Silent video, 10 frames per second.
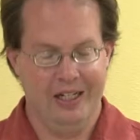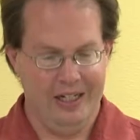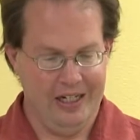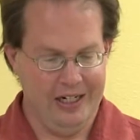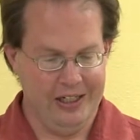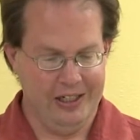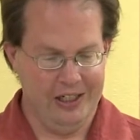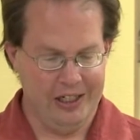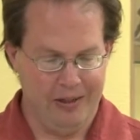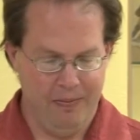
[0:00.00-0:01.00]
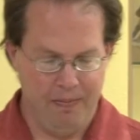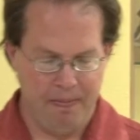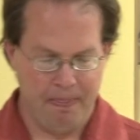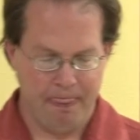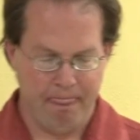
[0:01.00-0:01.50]
And uh,
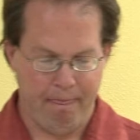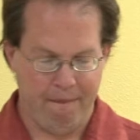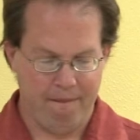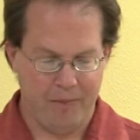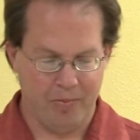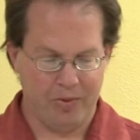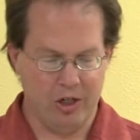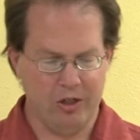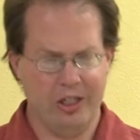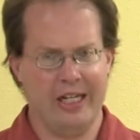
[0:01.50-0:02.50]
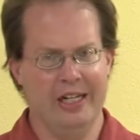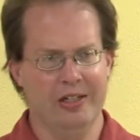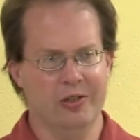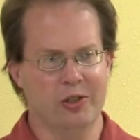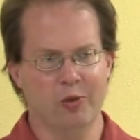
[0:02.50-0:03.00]
her
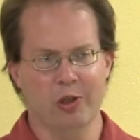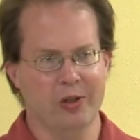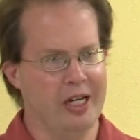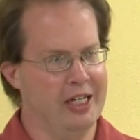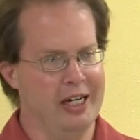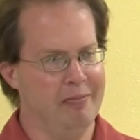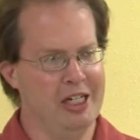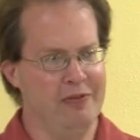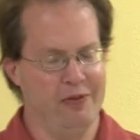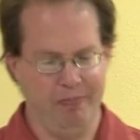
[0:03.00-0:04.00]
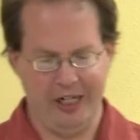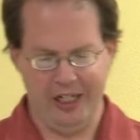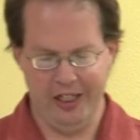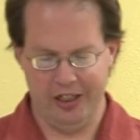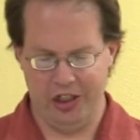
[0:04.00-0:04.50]
decanters were uh, not made from
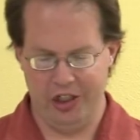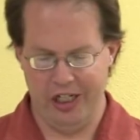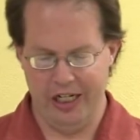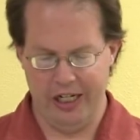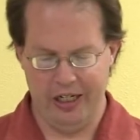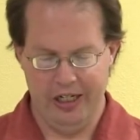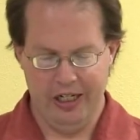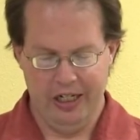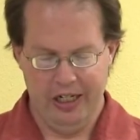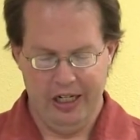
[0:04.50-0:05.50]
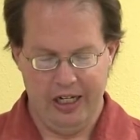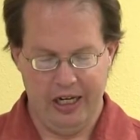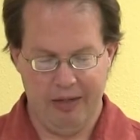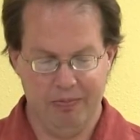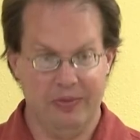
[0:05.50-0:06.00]
paintings. She uh,
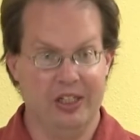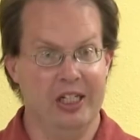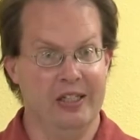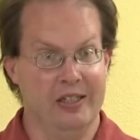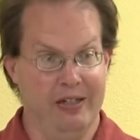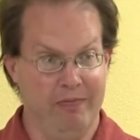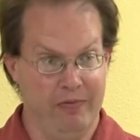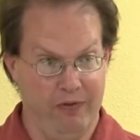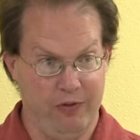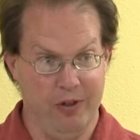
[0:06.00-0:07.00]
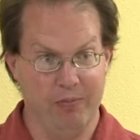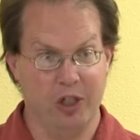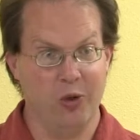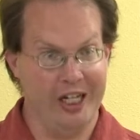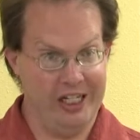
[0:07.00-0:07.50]
uh, did them from
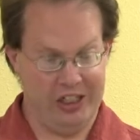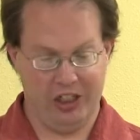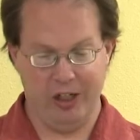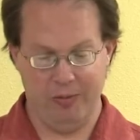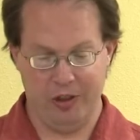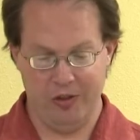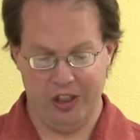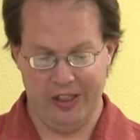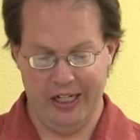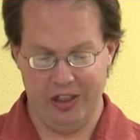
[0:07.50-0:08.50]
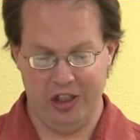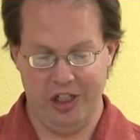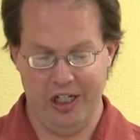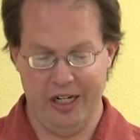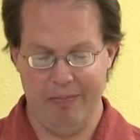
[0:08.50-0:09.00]
clay sculptures that
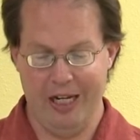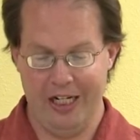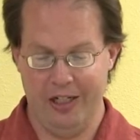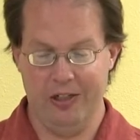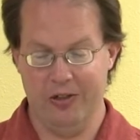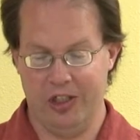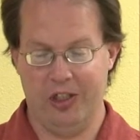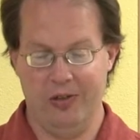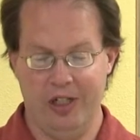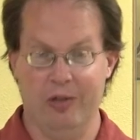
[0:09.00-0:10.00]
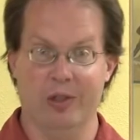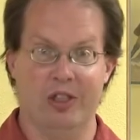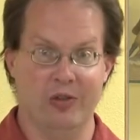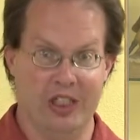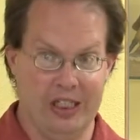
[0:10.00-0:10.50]
she uh, made in her studio,
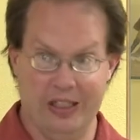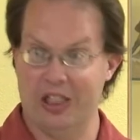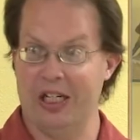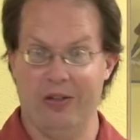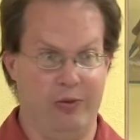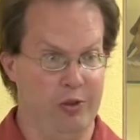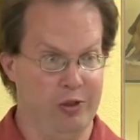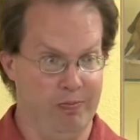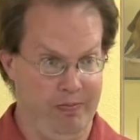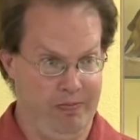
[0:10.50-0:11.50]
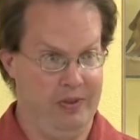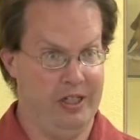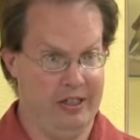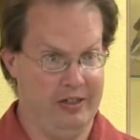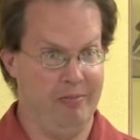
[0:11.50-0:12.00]
which was in the south room,
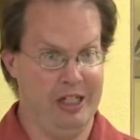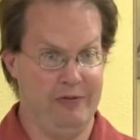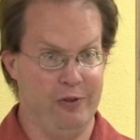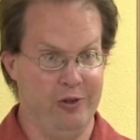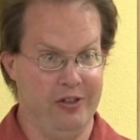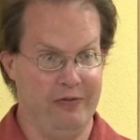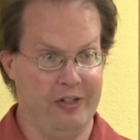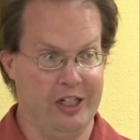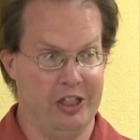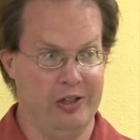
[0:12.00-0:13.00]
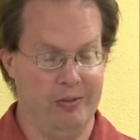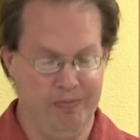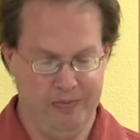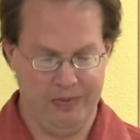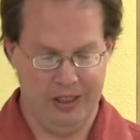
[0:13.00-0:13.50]
Uh, the main floor of the Foss home.
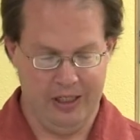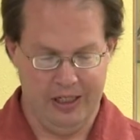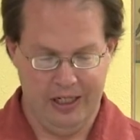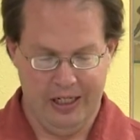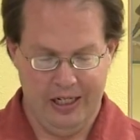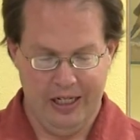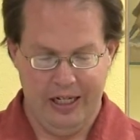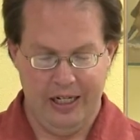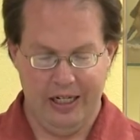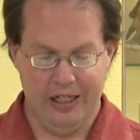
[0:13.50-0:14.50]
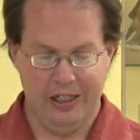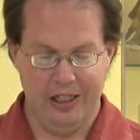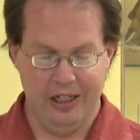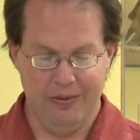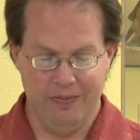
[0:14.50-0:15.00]

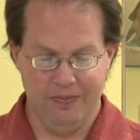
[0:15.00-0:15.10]
And uh,